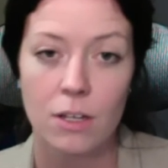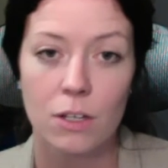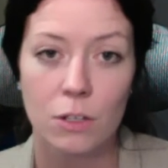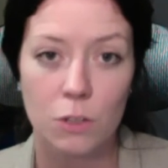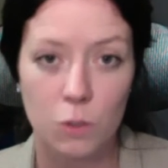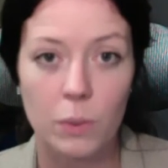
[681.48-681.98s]

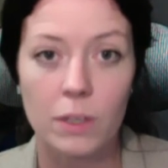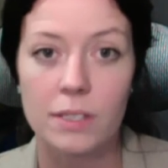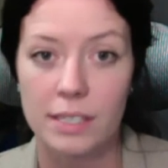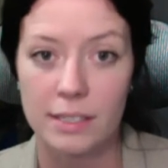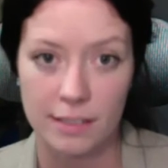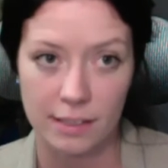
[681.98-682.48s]
you will
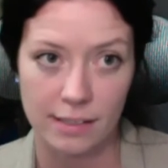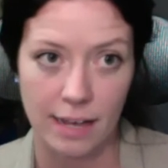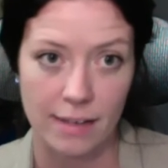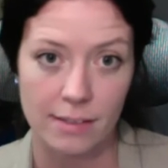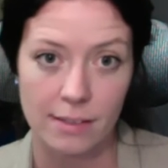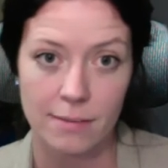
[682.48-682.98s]
see
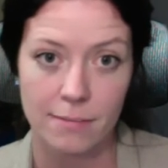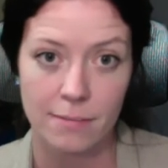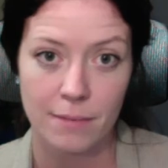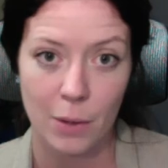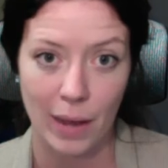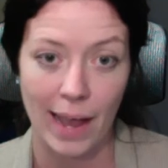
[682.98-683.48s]
success,
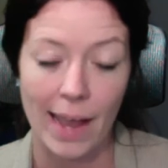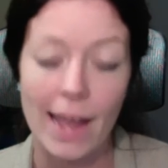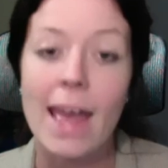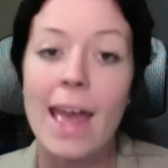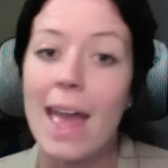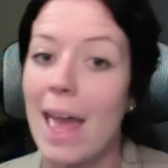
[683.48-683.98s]
okay?
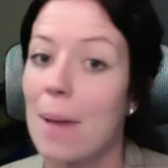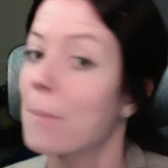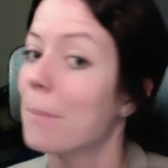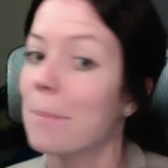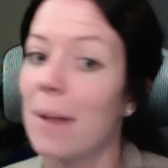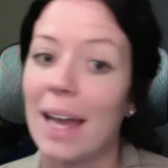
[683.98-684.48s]
It
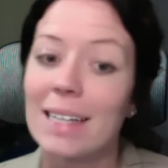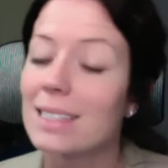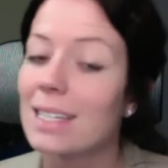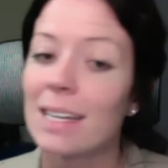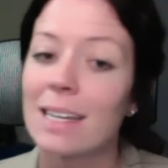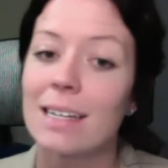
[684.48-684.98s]
might
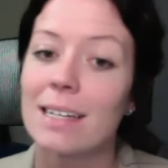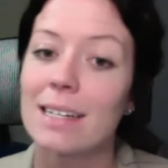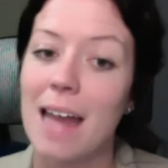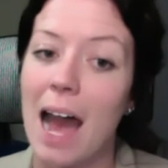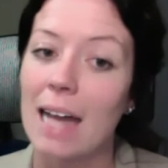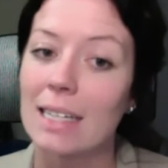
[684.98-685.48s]

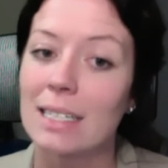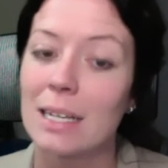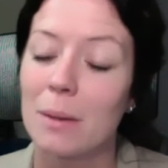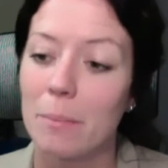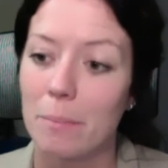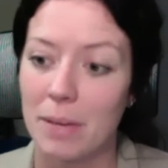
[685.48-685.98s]
not
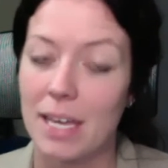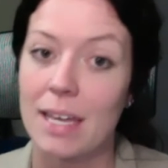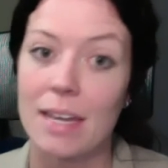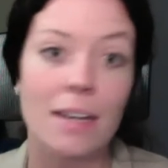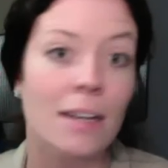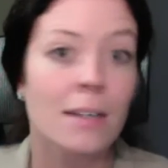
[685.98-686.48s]

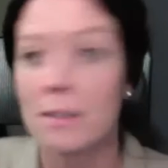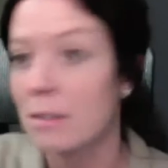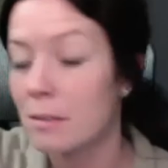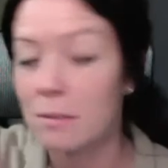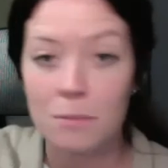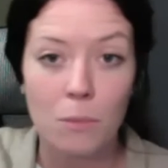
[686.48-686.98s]
be
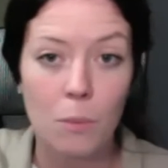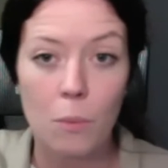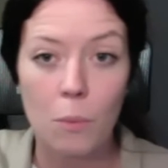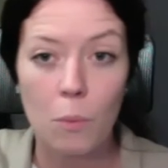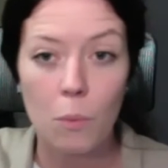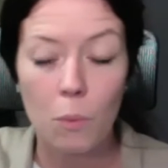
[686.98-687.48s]

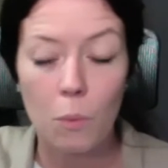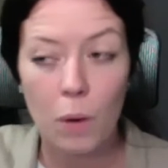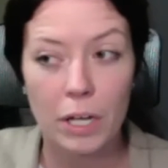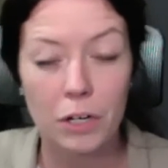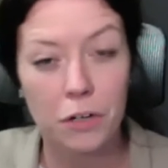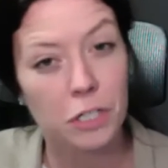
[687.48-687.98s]

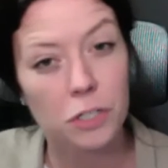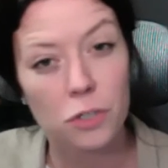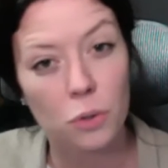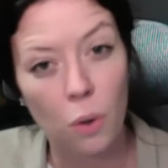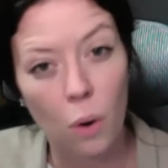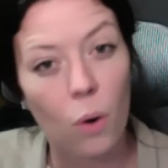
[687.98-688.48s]
what your initial
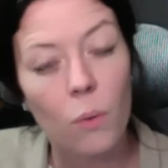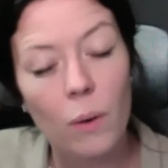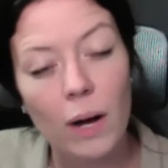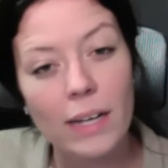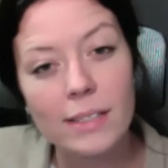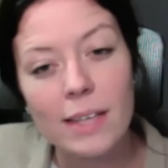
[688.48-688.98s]
goal
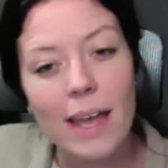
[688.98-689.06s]
was.